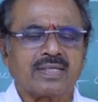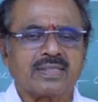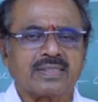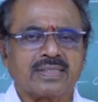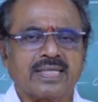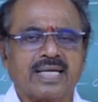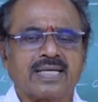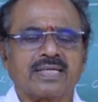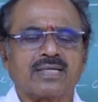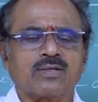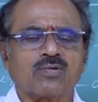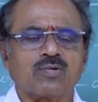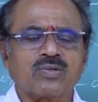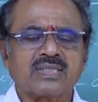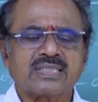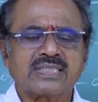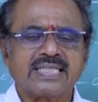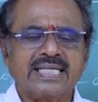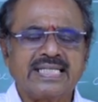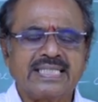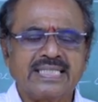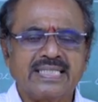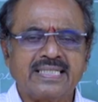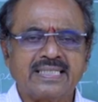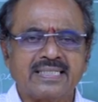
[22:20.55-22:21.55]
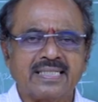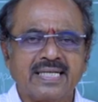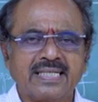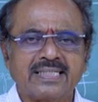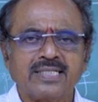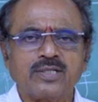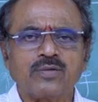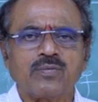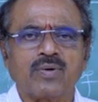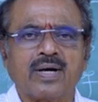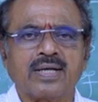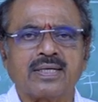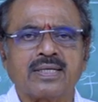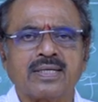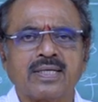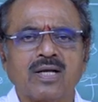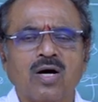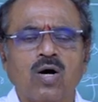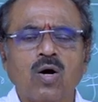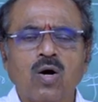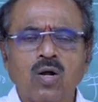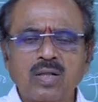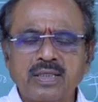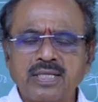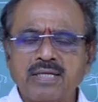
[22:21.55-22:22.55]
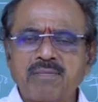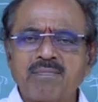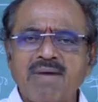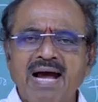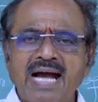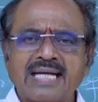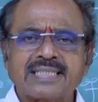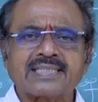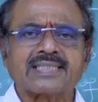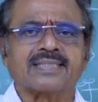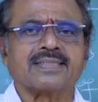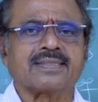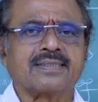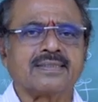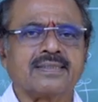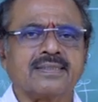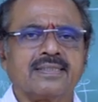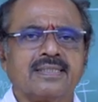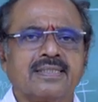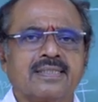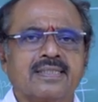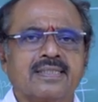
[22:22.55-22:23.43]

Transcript: Then towards 1831, all the matter,